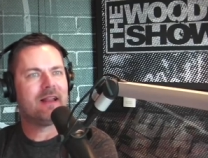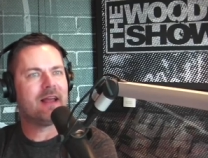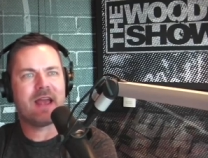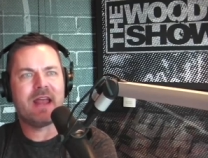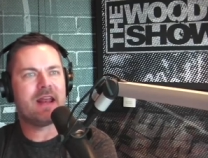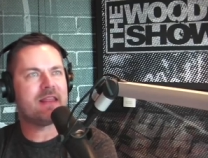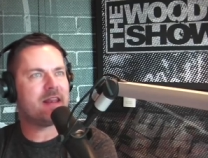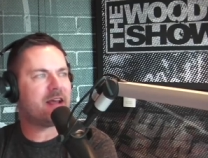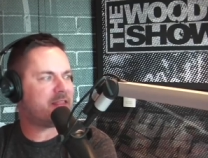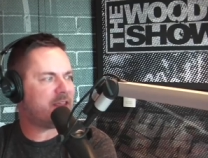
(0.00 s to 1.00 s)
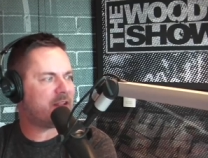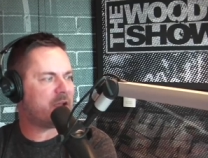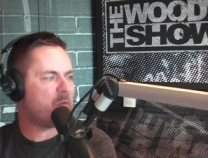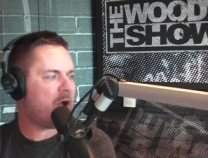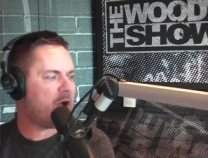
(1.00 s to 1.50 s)
Like, and then I think
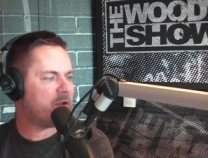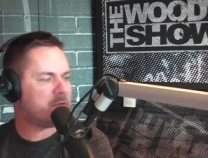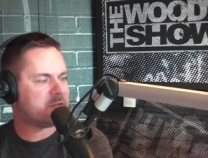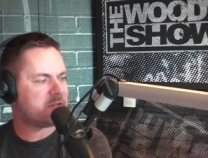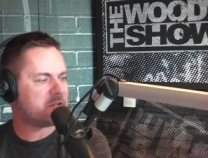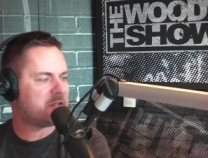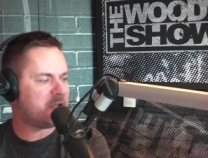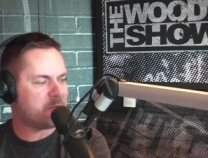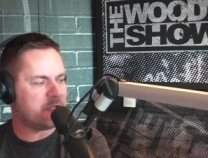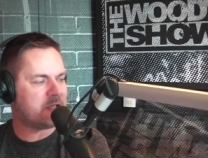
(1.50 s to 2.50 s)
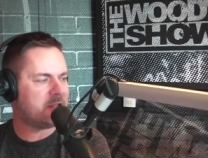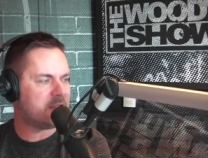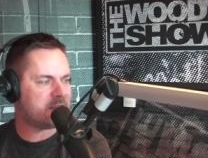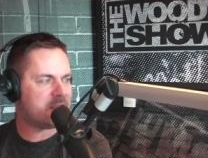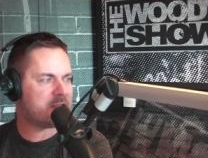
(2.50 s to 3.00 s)
like, wow, he was such a dick when he did
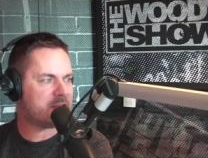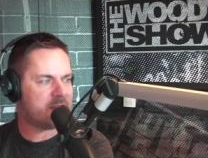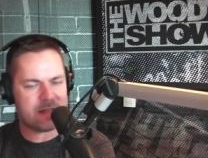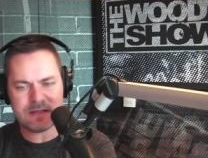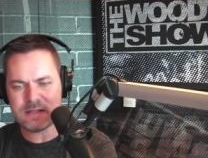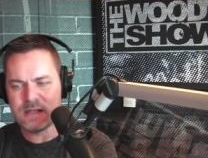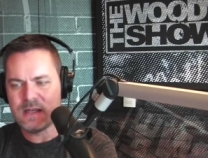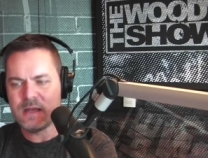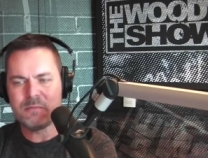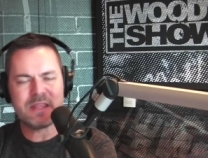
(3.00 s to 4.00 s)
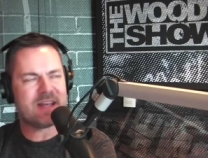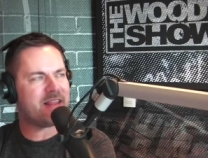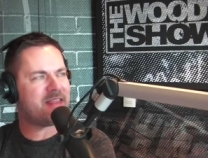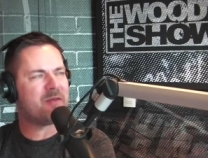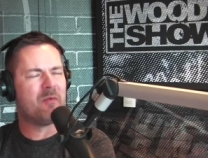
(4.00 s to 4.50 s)
this, this, and this. But then I
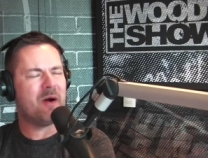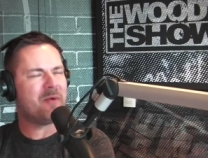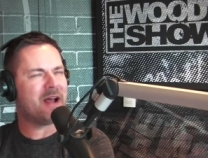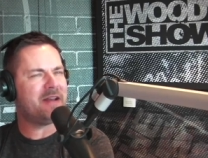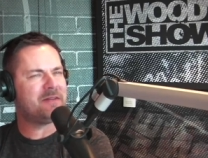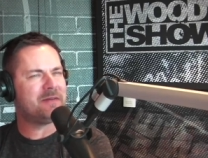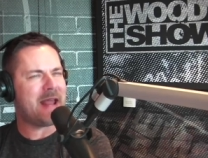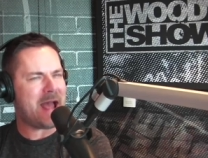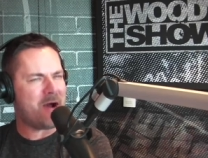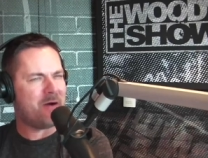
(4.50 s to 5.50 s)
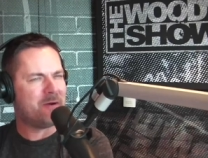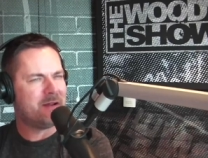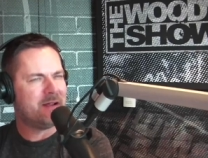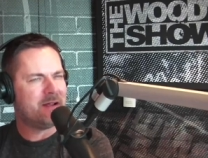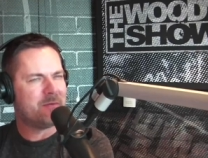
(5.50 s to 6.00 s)
think, what would I do now
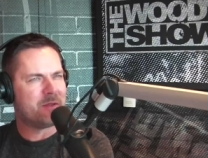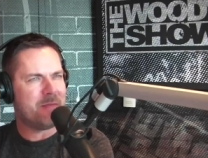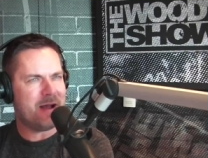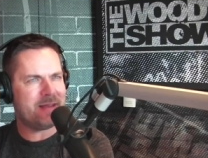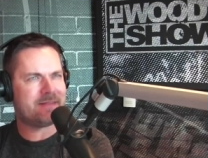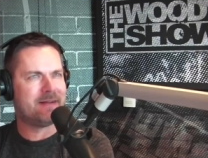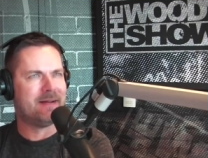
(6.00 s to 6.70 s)
with my son?